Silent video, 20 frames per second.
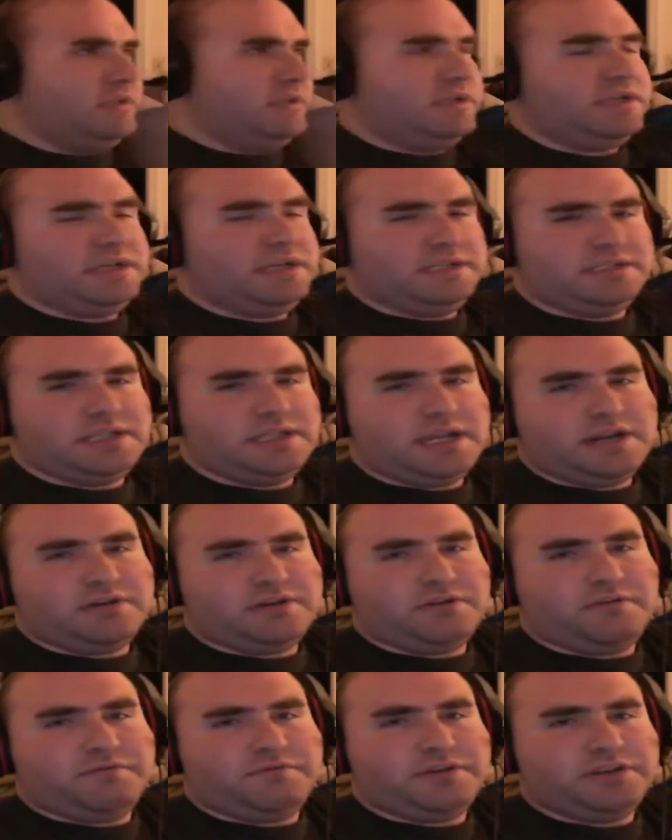So I'll see you guys
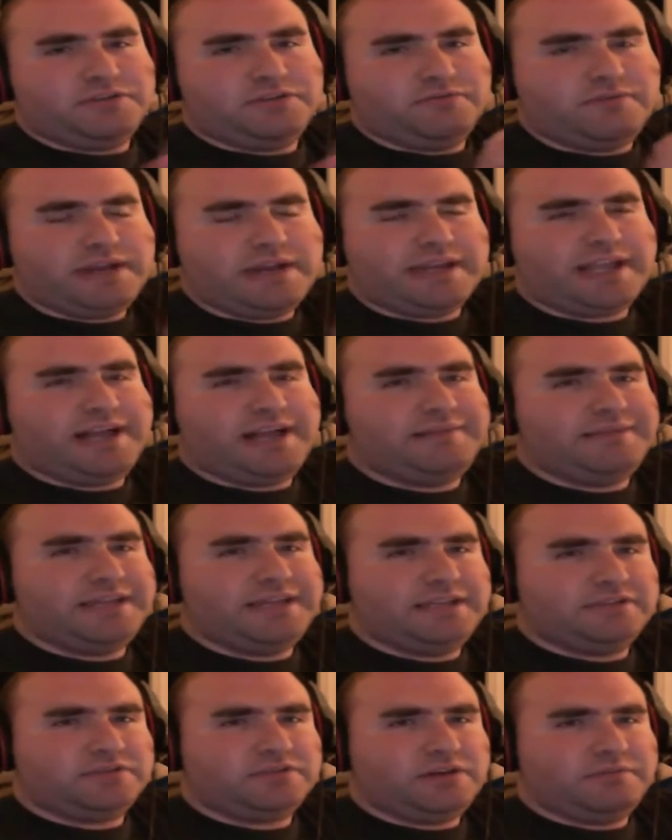there. Don't forget to rate,
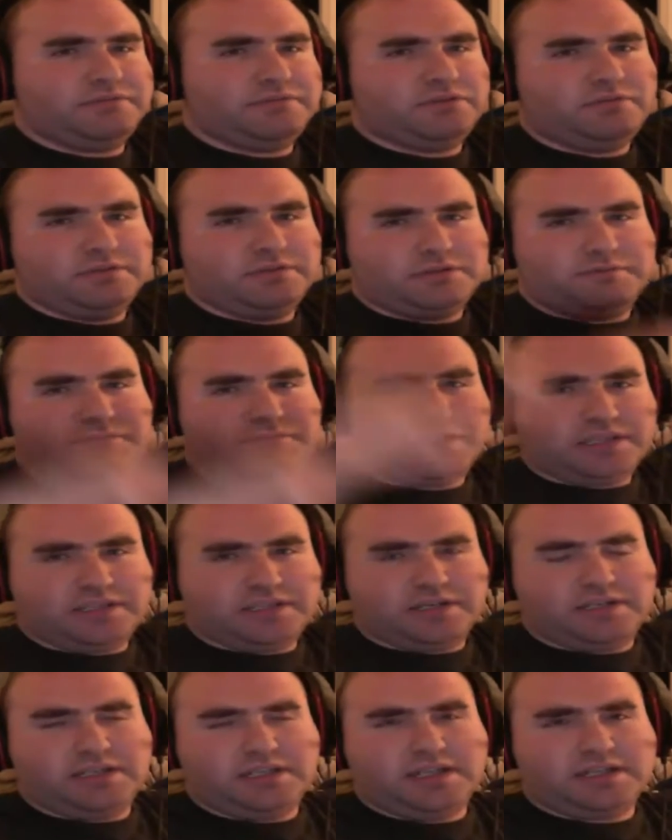comment, and subscribe as always. Don't
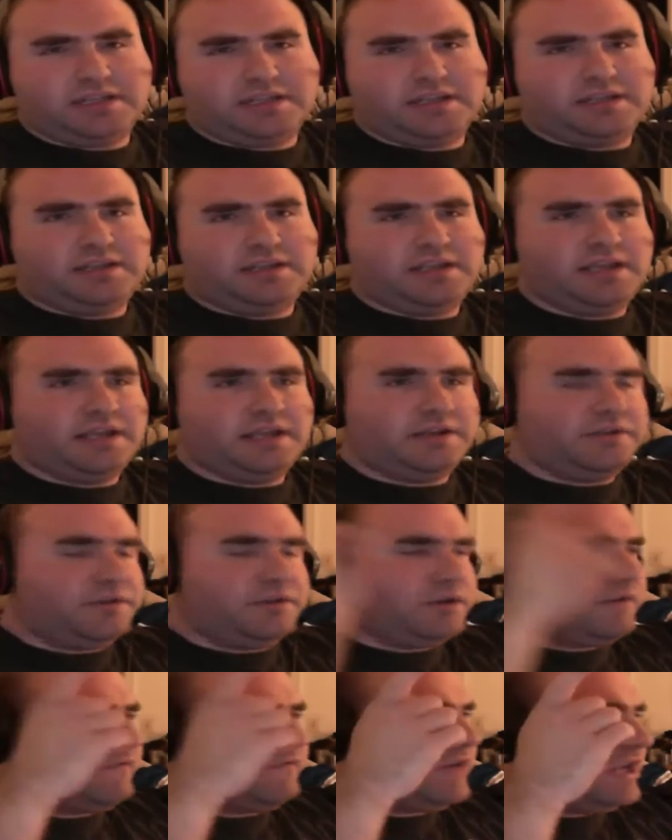forget to click
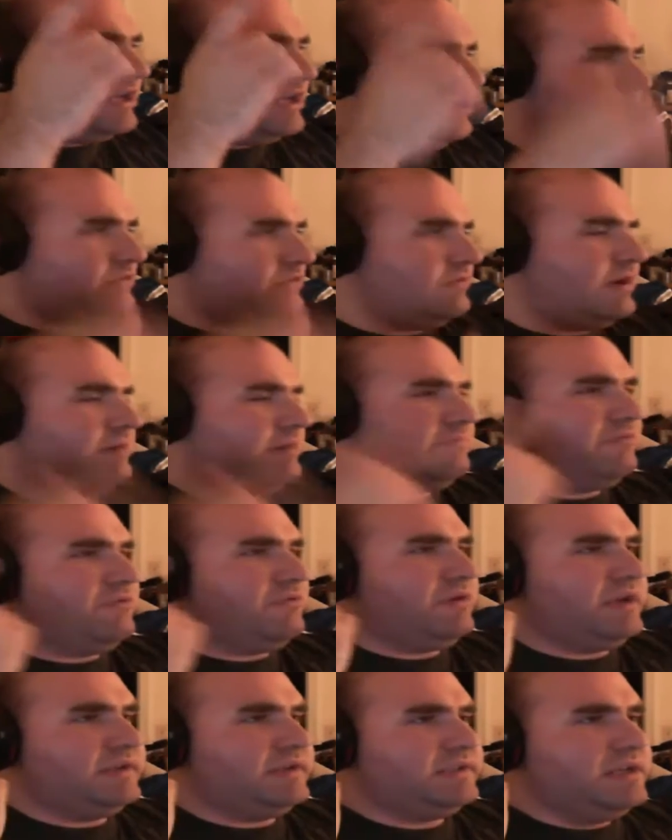notification squad,
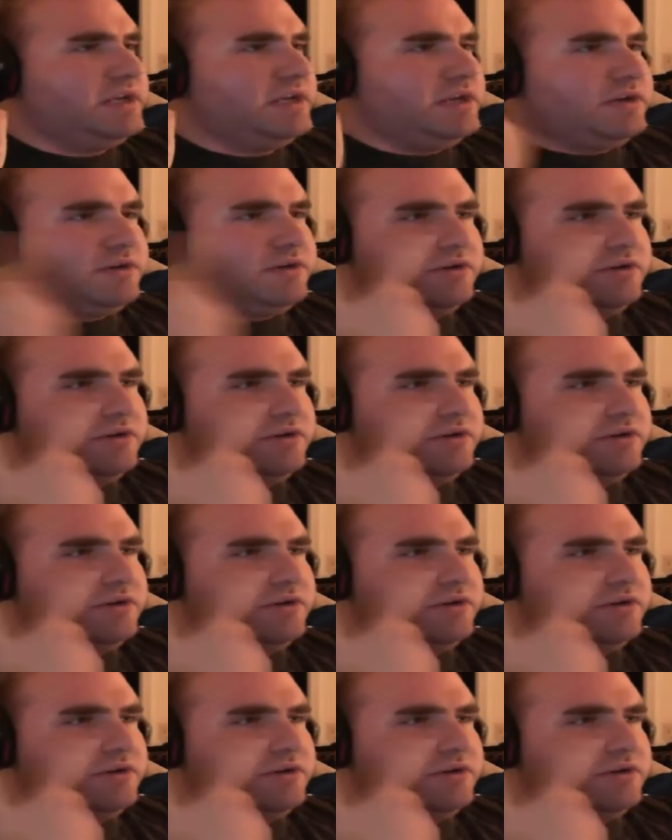boys.